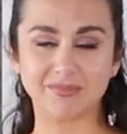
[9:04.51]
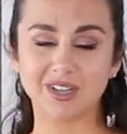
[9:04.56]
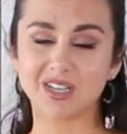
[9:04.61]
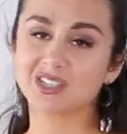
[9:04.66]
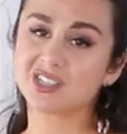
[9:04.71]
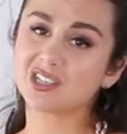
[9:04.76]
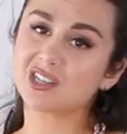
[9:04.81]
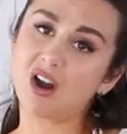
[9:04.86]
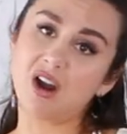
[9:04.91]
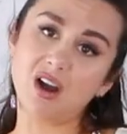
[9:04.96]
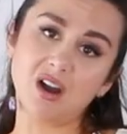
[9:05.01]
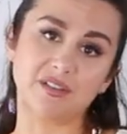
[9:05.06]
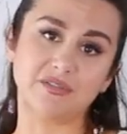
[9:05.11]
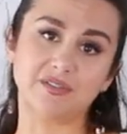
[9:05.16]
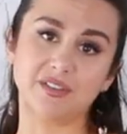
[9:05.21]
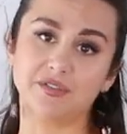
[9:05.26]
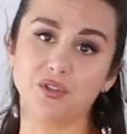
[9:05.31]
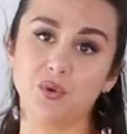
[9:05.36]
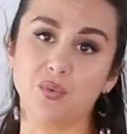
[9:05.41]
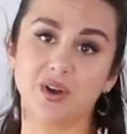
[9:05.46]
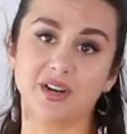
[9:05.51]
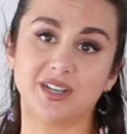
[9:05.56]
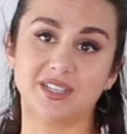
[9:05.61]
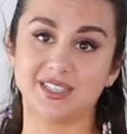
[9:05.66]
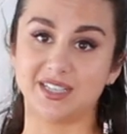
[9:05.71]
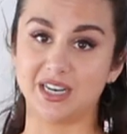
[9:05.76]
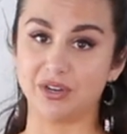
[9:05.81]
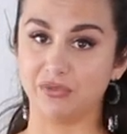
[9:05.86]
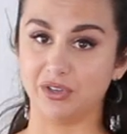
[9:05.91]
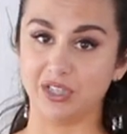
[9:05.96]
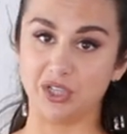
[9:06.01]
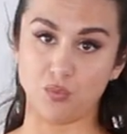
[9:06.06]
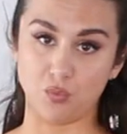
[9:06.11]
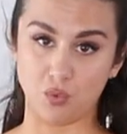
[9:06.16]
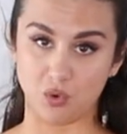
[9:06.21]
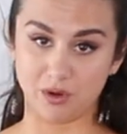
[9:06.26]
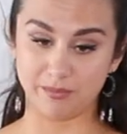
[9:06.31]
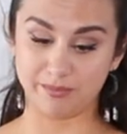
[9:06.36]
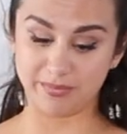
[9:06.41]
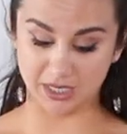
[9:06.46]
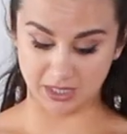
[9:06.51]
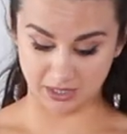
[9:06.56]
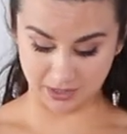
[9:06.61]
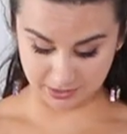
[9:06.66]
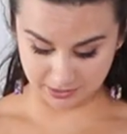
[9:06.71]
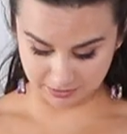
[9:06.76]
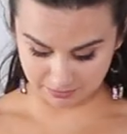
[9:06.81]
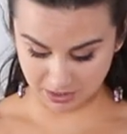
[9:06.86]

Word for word: a scarf if you wanna stay really warm because